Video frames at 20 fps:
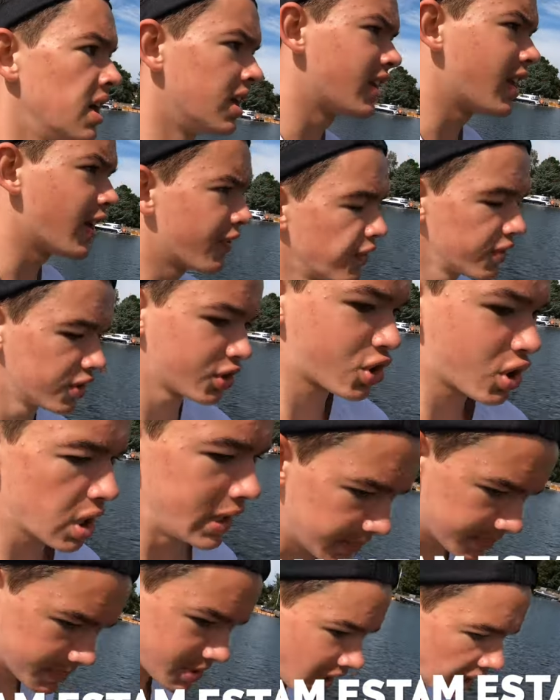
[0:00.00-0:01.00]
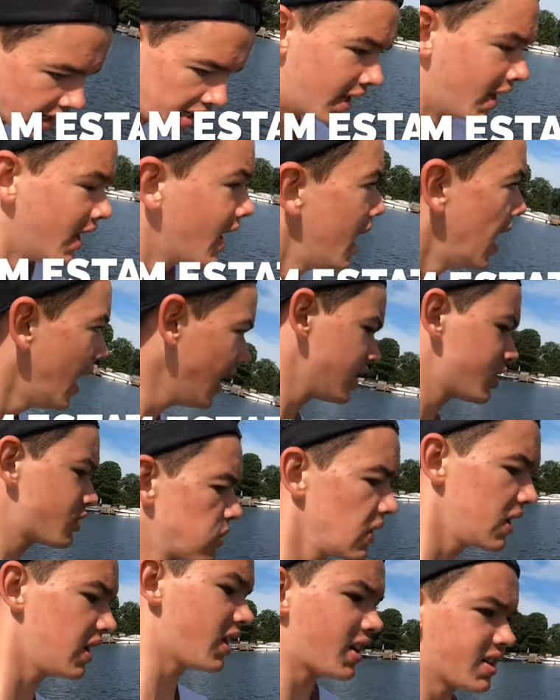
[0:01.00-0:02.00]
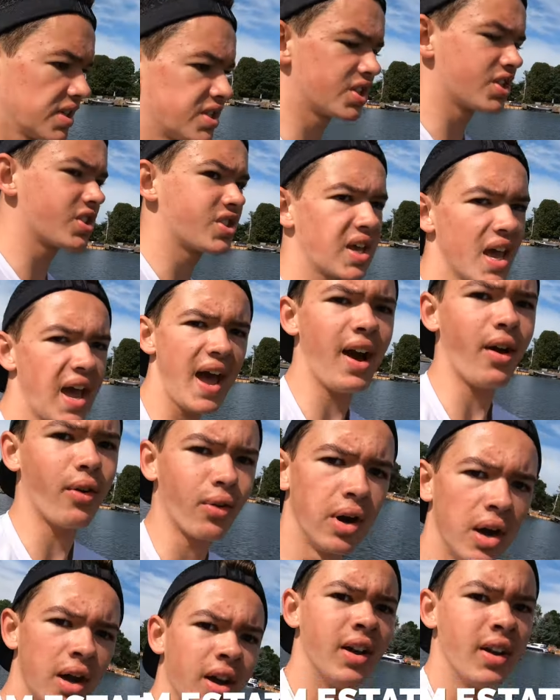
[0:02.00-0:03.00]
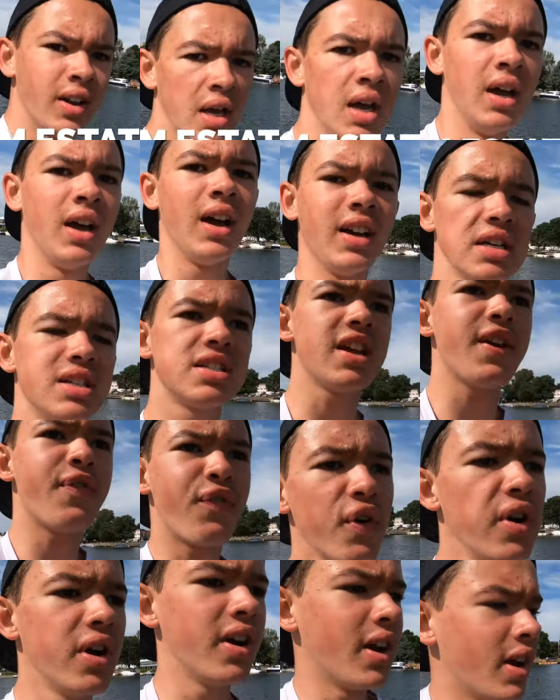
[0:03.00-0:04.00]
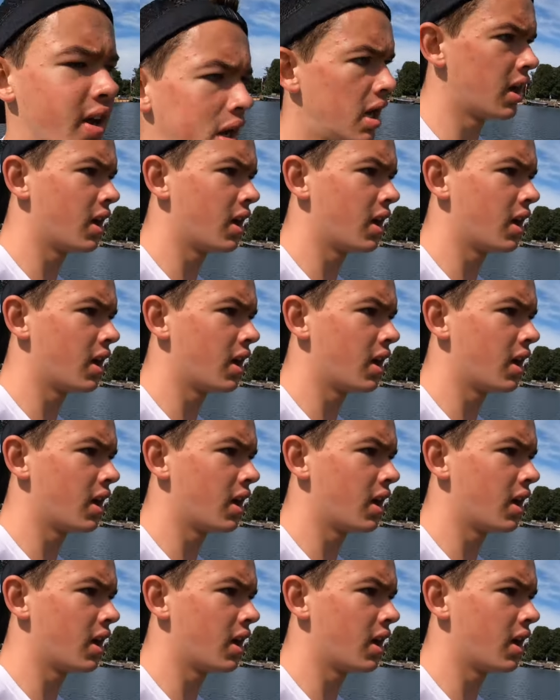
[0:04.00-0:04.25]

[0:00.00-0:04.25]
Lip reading: different trips, and it's really nice to just get out and different